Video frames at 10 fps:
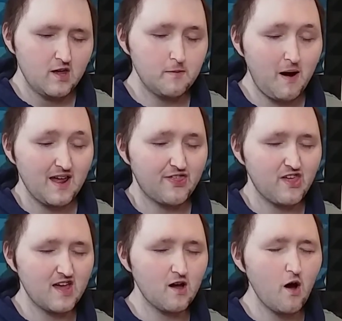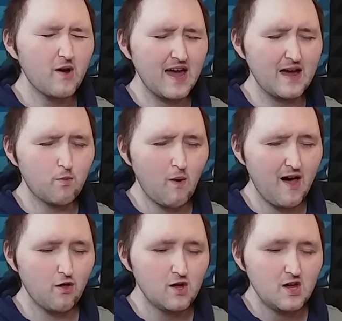you might think, okay,
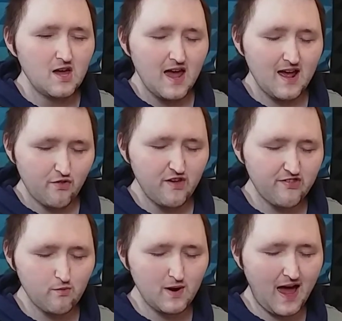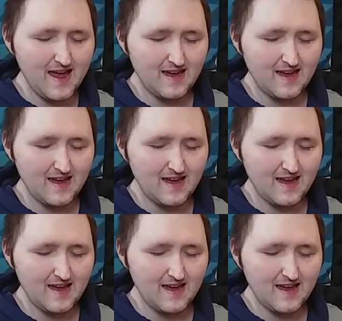well, at least when